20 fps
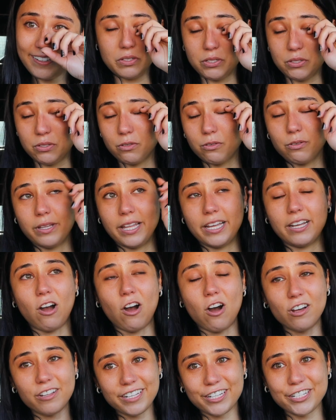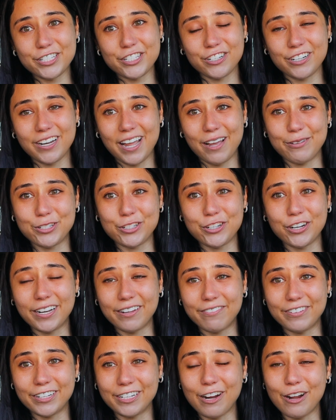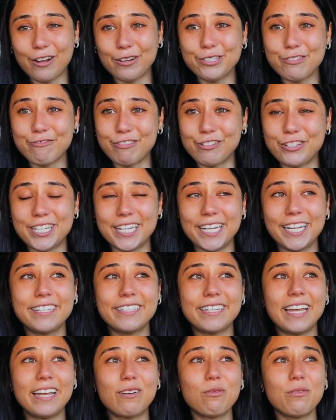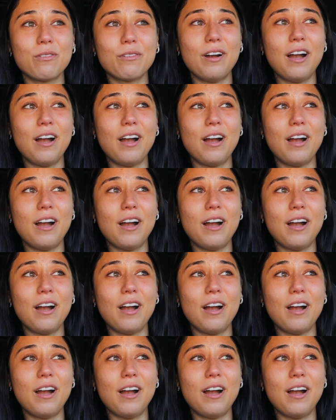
So like all yesterday I was trying to figure out a new routine, like